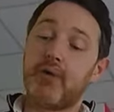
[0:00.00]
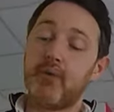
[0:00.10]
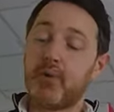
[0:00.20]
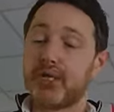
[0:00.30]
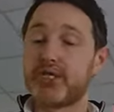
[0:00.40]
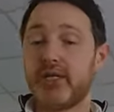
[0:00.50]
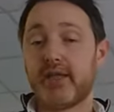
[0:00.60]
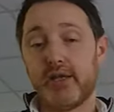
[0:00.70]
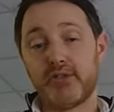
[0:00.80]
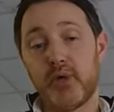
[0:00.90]
then we want to sit
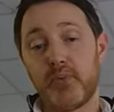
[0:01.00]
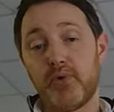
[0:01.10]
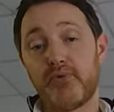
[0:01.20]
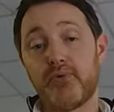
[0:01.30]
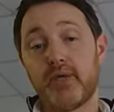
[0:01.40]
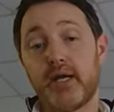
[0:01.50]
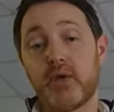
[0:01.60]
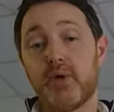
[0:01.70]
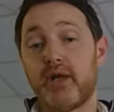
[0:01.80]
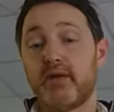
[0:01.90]
that on top of
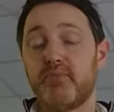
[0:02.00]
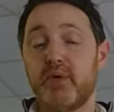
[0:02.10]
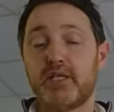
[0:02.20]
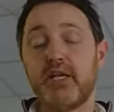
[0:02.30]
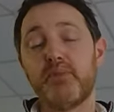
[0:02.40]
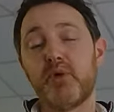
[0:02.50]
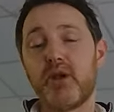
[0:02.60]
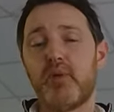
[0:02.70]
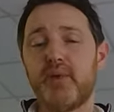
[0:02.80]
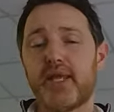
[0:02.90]
quite a slightly more
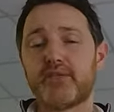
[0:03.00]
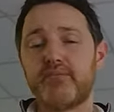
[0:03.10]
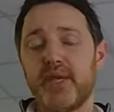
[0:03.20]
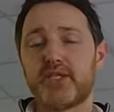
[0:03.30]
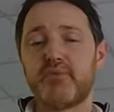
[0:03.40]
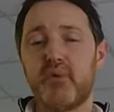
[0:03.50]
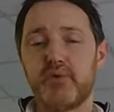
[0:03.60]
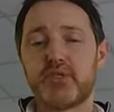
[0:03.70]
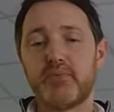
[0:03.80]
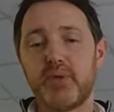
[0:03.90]
complex mix of
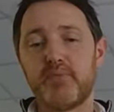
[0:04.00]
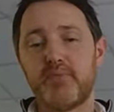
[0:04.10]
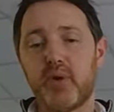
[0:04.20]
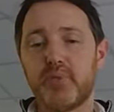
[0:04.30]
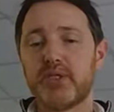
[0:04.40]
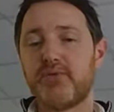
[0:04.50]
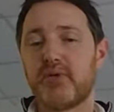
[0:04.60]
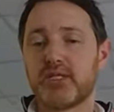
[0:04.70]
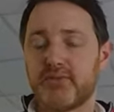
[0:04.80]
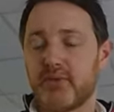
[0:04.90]
malts than we probably do for
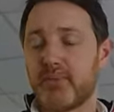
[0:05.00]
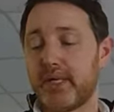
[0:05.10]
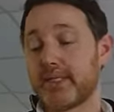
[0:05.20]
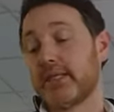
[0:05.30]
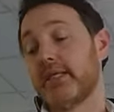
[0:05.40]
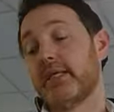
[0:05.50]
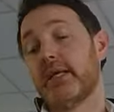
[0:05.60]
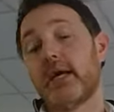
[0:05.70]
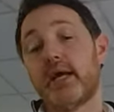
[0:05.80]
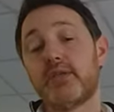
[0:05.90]
lots of other beers.
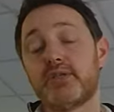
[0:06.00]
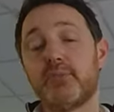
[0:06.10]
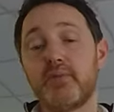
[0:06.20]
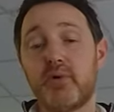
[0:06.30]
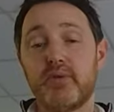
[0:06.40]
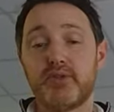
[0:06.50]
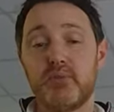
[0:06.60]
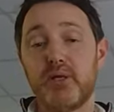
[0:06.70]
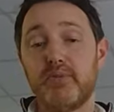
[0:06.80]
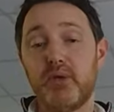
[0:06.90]
There's a
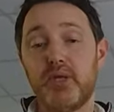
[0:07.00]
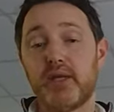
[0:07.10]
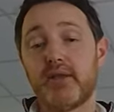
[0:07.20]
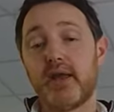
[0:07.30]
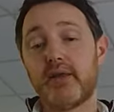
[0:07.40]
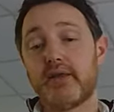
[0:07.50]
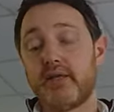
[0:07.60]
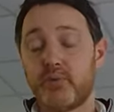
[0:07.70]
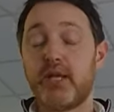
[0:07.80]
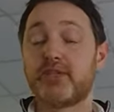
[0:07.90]
bit of Munich in there,
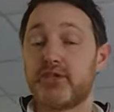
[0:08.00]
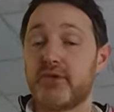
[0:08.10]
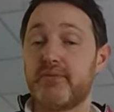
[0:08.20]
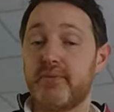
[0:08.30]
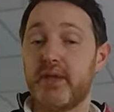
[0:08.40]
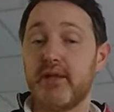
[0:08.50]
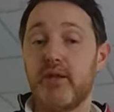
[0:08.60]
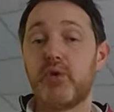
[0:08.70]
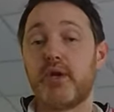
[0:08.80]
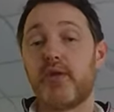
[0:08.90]
as well as the sort of the
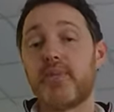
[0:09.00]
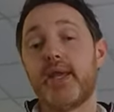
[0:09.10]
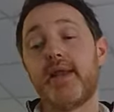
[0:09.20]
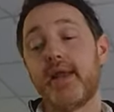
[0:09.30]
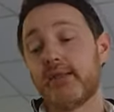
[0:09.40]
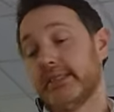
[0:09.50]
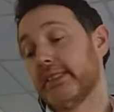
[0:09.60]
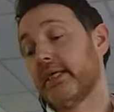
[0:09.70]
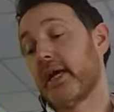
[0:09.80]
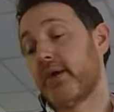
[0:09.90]
low-colour pale ale.
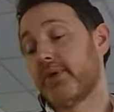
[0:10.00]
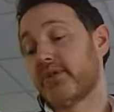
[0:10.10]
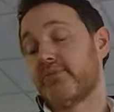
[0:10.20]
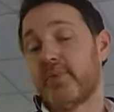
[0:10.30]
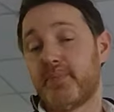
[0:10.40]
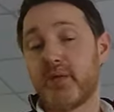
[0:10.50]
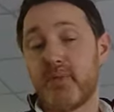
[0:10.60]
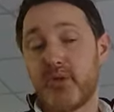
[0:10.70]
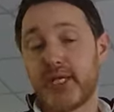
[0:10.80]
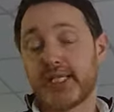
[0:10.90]
We use a bit of
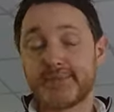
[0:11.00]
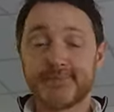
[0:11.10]
Munich,